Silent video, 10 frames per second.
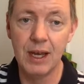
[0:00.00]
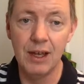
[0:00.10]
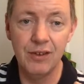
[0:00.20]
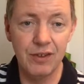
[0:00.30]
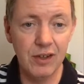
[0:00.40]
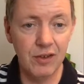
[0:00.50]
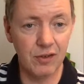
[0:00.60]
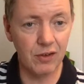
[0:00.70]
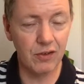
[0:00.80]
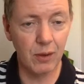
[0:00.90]
Since it's
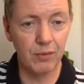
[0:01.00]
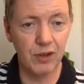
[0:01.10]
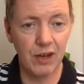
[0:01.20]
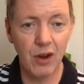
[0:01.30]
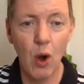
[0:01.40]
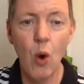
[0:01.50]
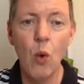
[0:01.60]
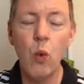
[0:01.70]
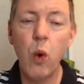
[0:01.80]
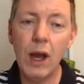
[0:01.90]
a subset,
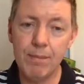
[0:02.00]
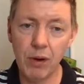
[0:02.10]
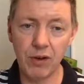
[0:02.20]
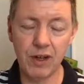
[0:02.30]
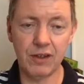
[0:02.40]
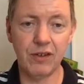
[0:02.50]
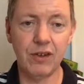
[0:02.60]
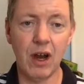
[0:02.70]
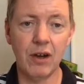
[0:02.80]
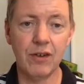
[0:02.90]
why put it at the
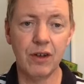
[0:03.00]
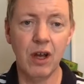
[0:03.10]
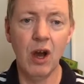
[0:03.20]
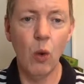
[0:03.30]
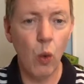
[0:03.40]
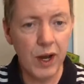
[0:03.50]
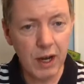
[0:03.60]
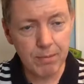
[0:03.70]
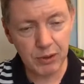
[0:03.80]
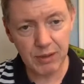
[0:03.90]
start? Why
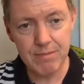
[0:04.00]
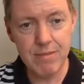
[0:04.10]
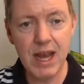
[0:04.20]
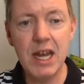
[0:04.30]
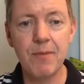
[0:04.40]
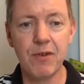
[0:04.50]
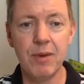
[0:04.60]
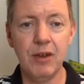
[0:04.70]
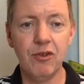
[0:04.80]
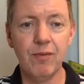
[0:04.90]
not put the main
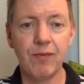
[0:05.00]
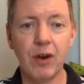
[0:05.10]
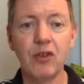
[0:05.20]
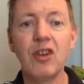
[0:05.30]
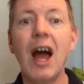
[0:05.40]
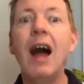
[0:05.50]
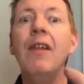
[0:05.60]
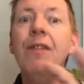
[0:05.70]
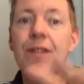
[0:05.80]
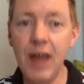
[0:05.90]
information first
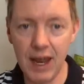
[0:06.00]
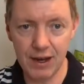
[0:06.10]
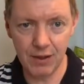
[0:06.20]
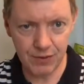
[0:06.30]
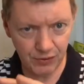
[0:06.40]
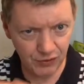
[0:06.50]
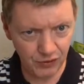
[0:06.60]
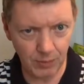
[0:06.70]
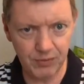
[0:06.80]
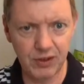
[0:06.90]
and then the
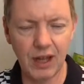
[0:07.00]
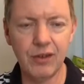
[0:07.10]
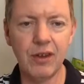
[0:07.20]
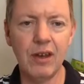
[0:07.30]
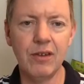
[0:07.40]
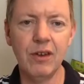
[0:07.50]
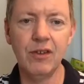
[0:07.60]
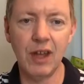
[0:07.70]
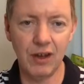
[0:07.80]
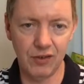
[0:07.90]
subset sentence,
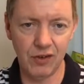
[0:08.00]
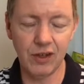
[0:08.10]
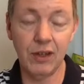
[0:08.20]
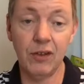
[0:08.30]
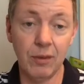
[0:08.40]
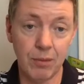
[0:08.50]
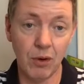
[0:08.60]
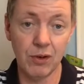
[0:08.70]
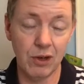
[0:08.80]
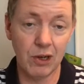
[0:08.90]
that is to say, the
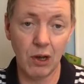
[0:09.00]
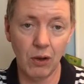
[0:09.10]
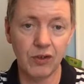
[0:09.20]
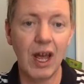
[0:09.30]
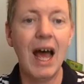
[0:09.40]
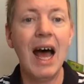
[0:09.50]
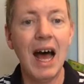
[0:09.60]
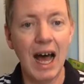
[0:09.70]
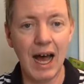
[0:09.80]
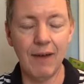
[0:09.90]
subordinate clause,
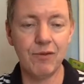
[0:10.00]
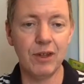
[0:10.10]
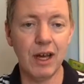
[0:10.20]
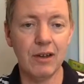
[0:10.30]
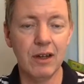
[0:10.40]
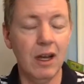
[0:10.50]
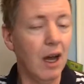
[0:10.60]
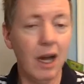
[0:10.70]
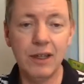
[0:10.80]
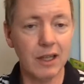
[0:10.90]
after that?
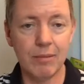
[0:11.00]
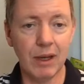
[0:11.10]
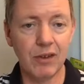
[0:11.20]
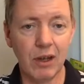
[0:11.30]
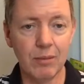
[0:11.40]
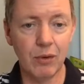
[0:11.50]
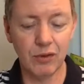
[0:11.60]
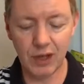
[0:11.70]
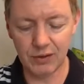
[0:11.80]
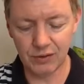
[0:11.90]
I think that makes a lot more
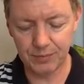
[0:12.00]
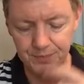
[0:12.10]
sense.